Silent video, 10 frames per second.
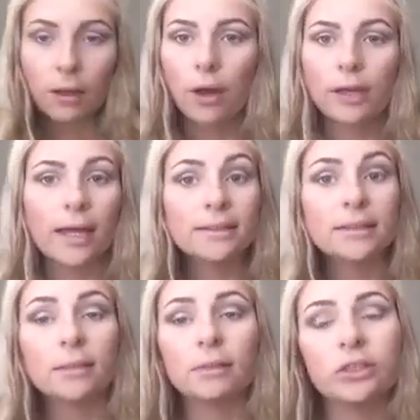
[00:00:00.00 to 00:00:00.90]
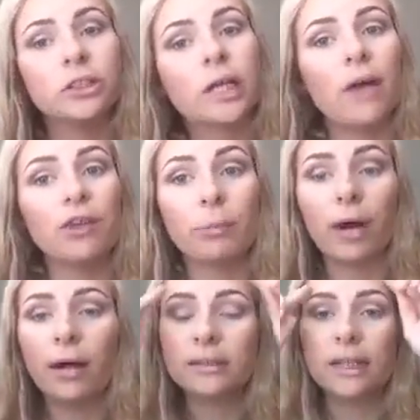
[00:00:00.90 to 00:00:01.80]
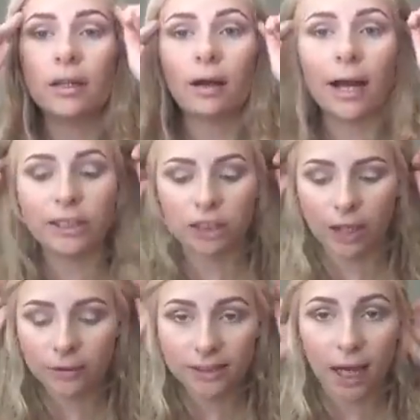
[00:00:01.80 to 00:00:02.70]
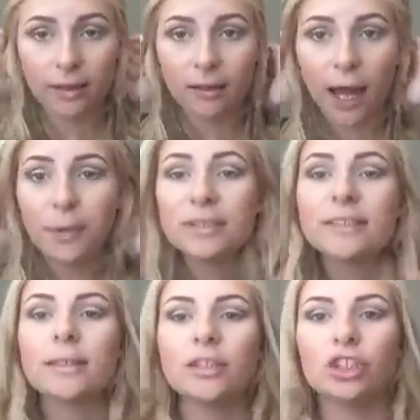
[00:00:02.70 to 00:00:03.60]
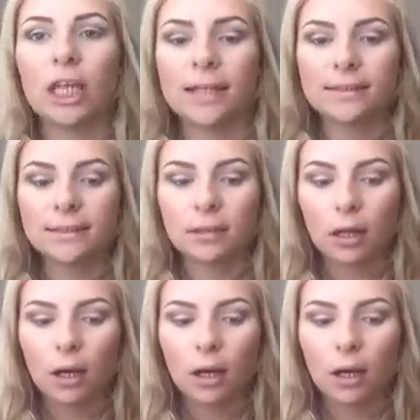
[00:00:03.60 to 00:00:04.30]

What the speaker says: Okay, so once you have your brows and your eyeshadow done, I would suggest